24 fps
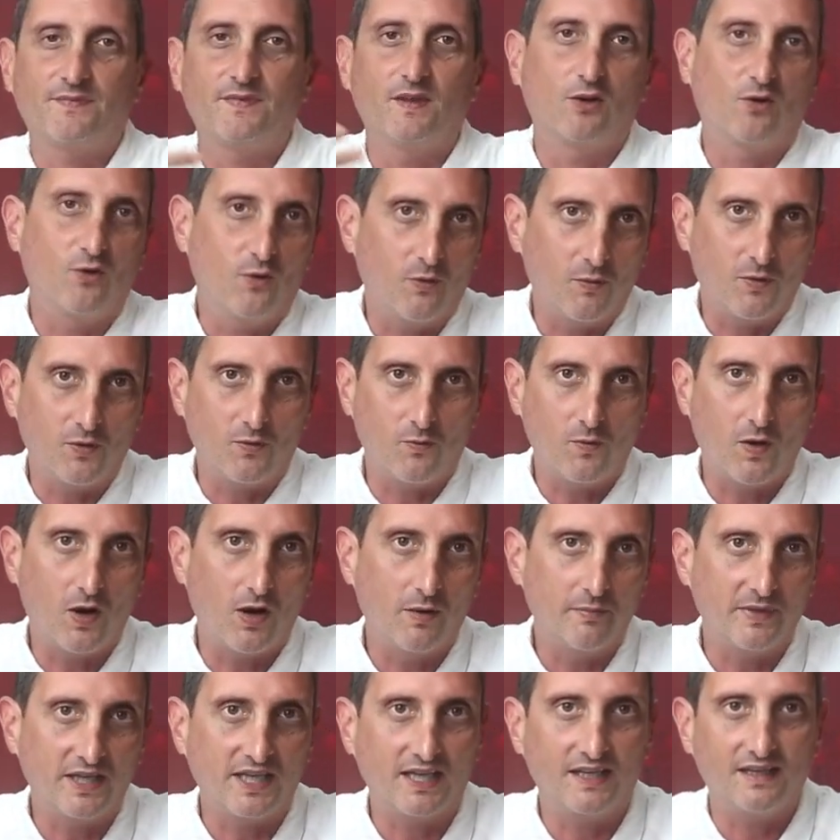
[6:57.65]
the global
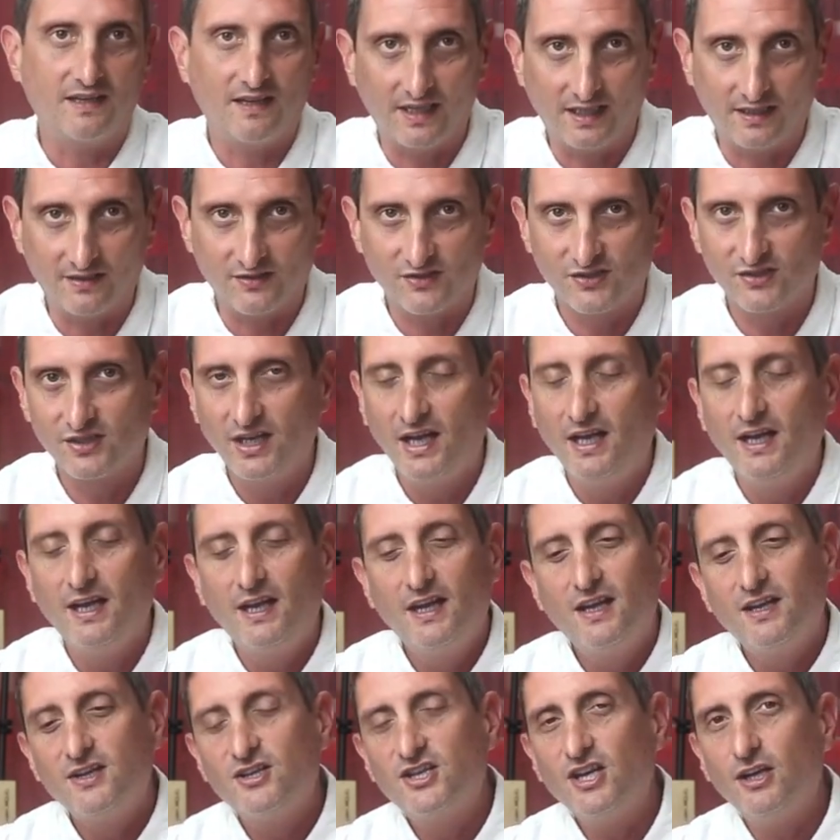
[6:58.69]
warming and things.
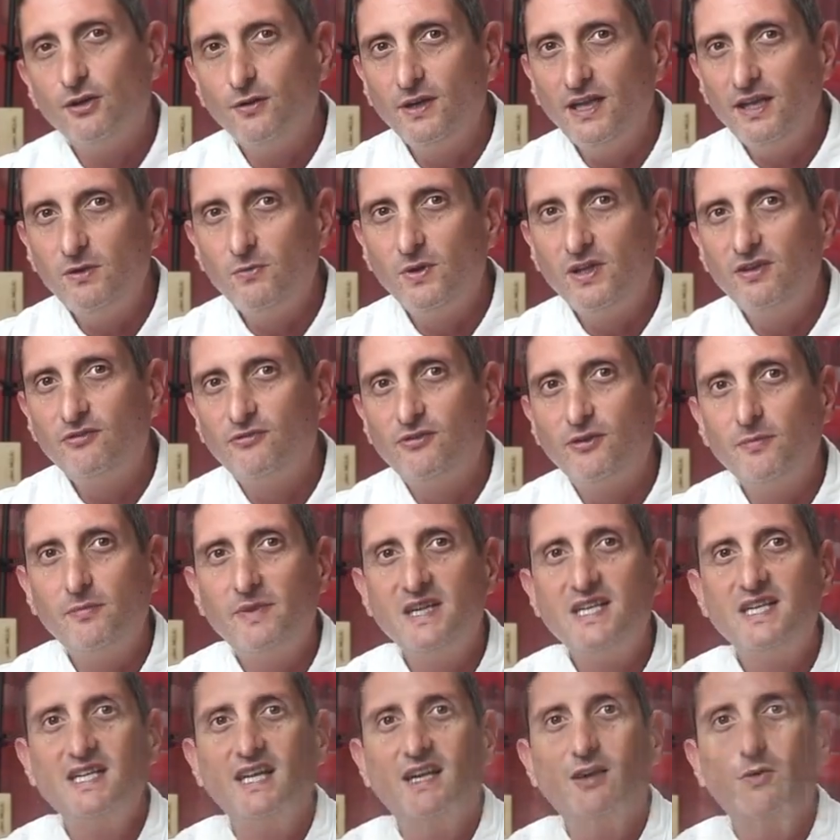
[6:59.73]
Generally, when
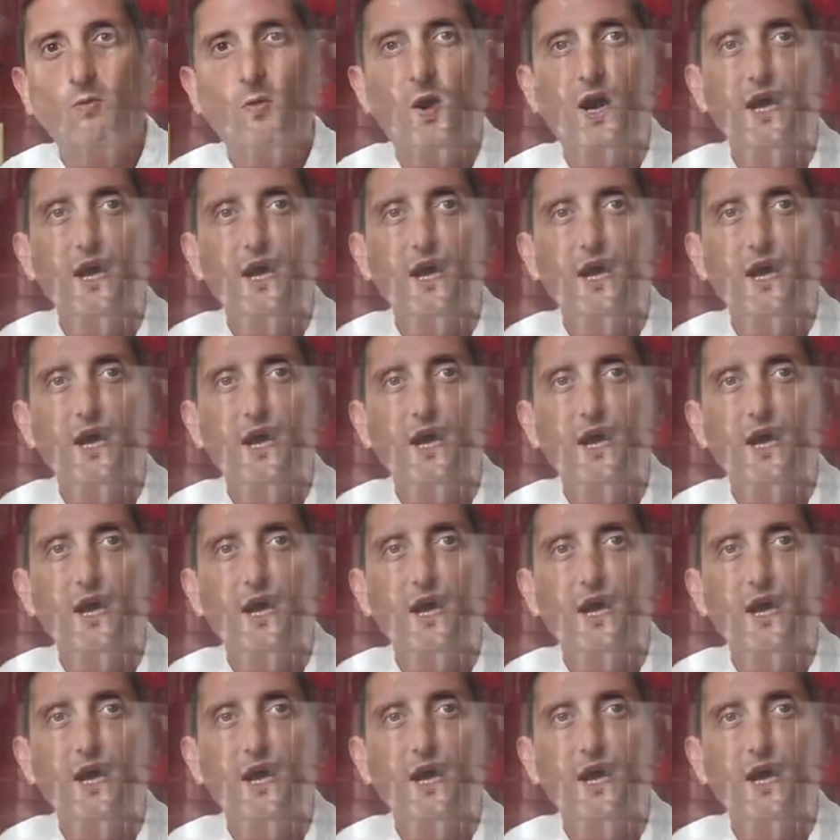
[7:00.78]
fermenting a